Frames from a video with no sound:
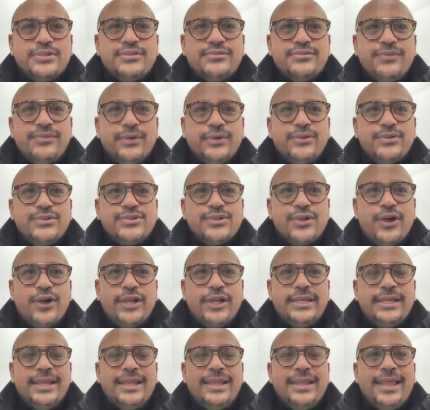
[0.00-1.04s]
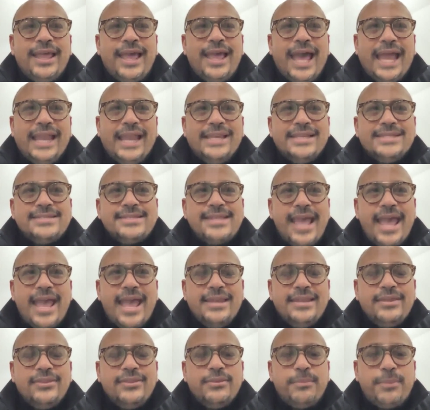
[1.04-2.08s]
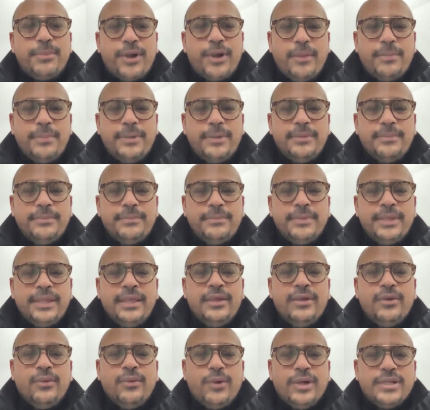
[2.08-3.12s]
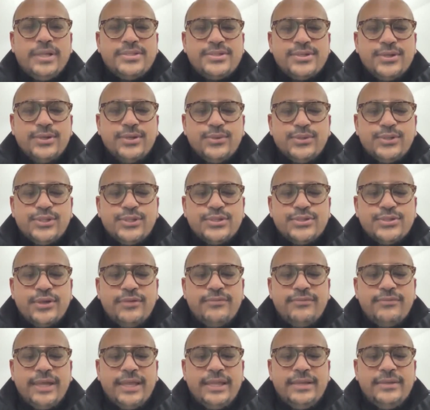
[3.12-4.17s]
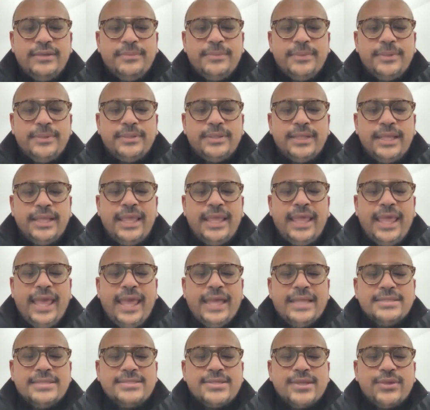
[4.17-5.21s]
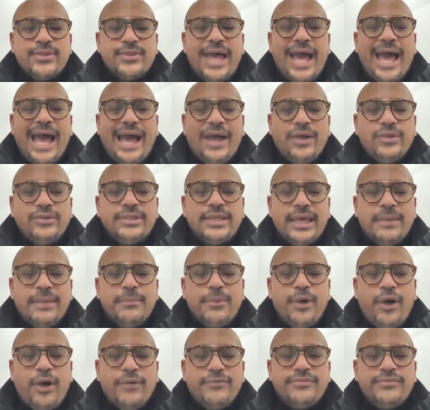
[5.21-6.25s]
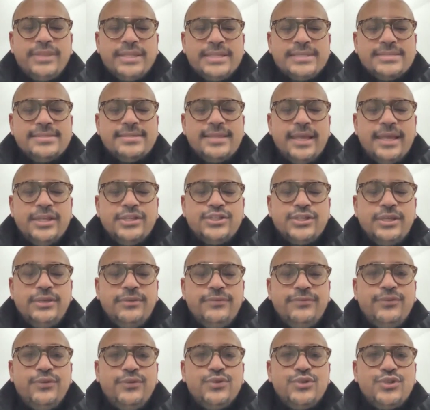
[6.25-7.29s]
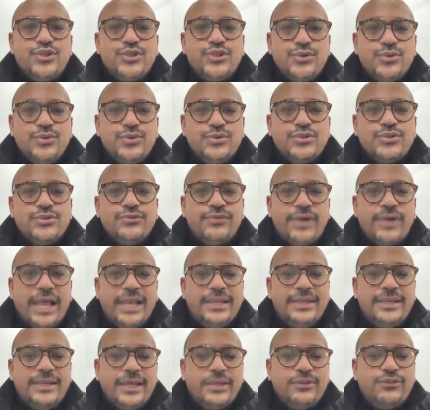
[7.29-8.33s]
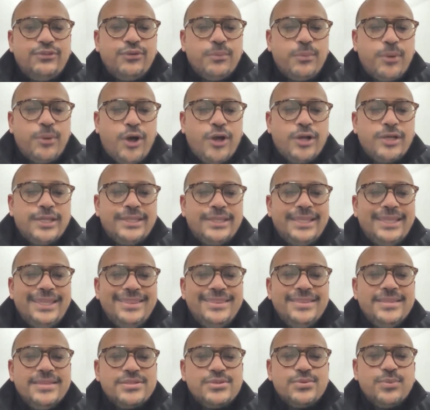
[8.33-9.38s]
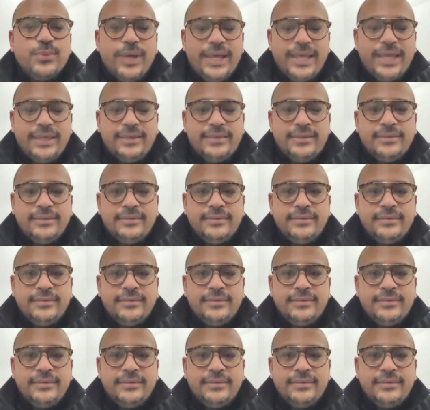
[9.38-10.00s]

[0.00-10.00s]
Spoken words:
just focused on understanding the problem, what solutions are available. And so the outcome of this stage, if you choose to validate your market in this way,